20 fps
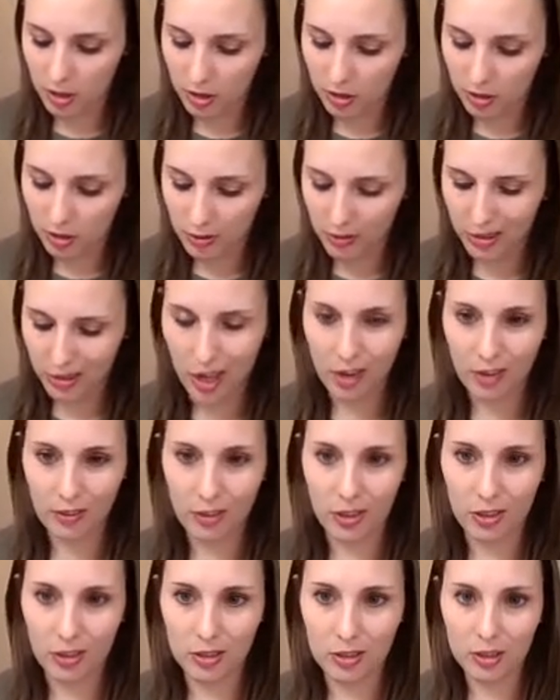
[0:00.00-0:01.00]
So it's kind
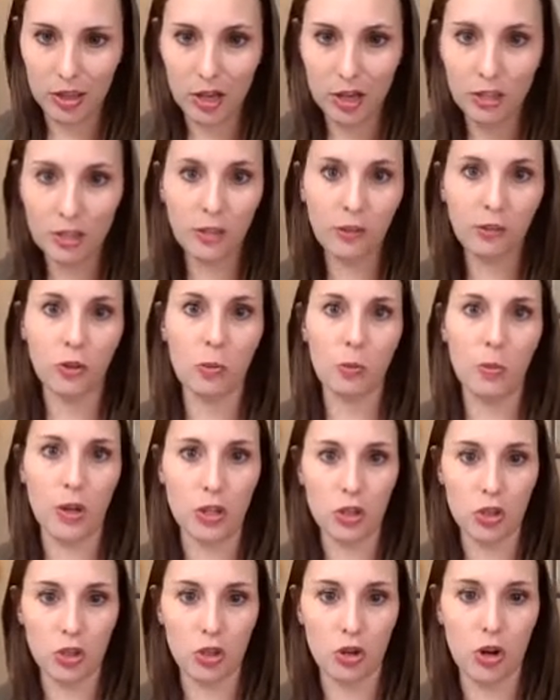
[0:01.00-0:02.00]
of a different
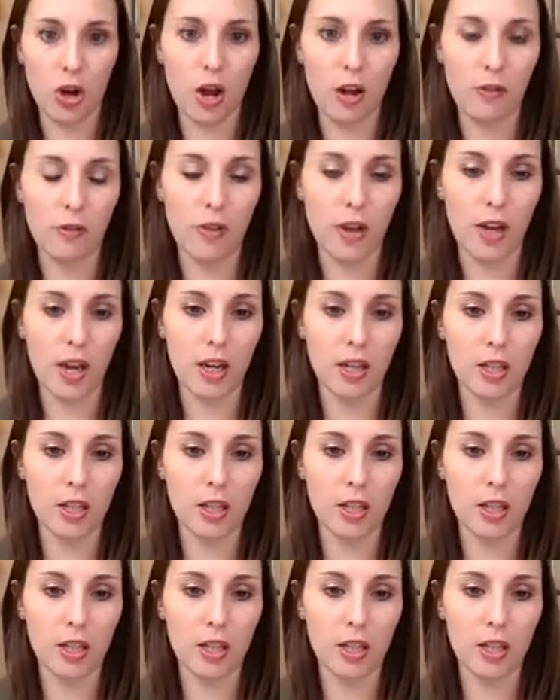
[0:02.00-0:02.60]
picture of a